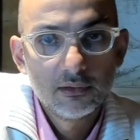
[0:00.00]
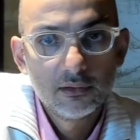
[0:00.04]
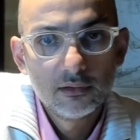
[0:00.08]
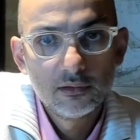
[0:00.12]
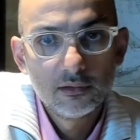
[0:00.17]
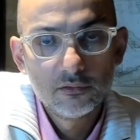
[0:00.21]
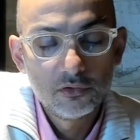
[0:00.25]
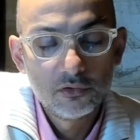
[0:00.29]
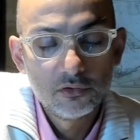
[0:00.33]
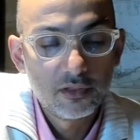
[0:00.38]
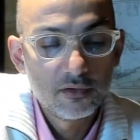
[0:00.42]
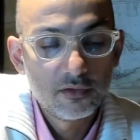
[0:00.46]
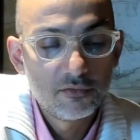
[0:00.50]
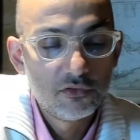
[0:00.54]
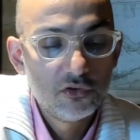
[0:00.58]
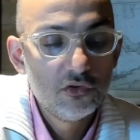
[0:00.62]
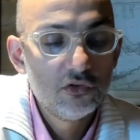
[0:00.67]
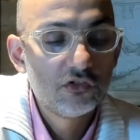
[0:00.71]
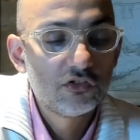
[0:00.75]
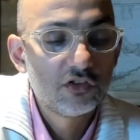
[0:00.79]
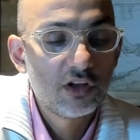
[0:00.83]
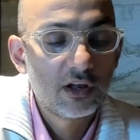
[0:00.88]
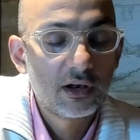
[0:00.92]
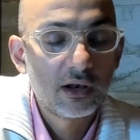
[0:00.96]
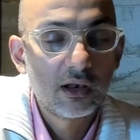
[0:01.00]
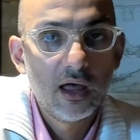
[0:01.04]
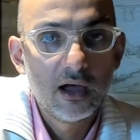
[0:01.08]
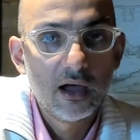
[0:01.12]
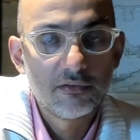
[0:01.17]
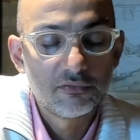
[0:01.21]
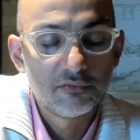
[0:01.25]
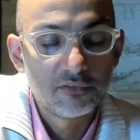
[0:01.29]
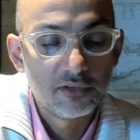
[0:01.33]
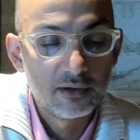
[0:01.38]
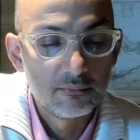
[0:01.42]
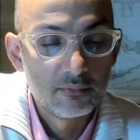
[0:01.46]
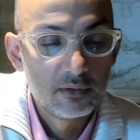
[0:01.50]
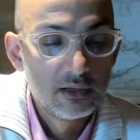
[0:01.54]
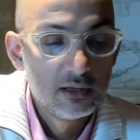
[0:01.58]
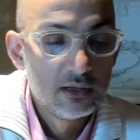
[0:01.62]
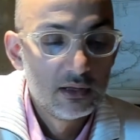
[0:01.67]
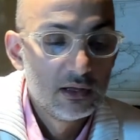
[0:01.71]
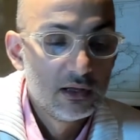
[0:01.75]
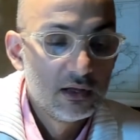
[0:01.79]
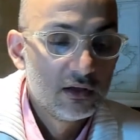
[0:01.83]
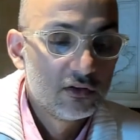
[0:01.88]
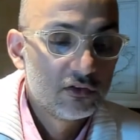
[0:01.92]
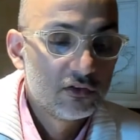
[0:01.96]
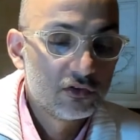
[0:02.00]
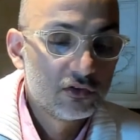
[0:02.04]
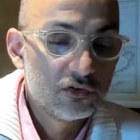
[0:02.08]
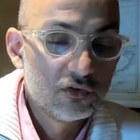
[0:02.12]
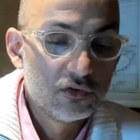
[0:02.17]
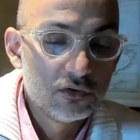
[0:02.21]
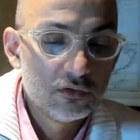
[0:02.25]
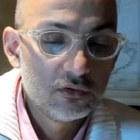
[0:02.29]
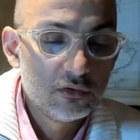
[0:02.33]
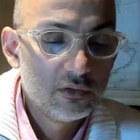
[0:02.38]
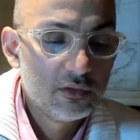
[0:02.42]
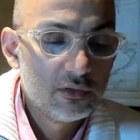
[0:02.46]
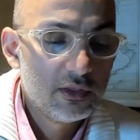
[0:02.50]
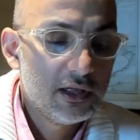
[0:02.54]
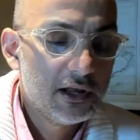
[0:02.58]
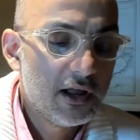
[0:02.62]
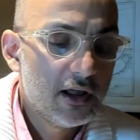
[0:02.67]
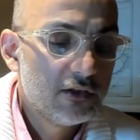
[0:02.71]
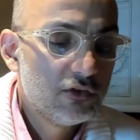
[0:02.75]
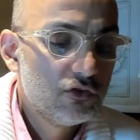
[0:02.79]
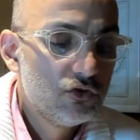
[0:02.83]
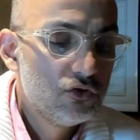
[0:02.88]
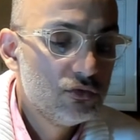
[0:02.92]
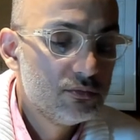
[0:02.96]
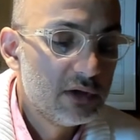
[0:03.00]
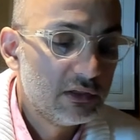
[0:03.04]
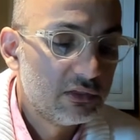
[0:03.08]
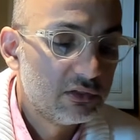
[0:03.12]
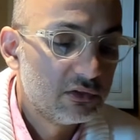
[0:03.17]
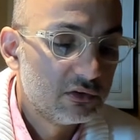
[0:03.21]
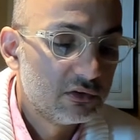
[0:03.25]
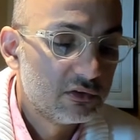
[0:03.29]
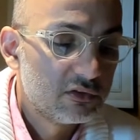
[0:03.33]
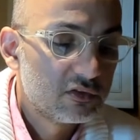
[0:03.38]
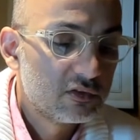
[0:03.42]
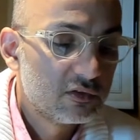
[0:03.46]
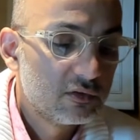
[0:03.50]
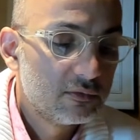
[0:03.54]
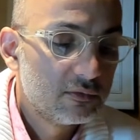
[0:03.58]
For the future lifetime. So there are two methods.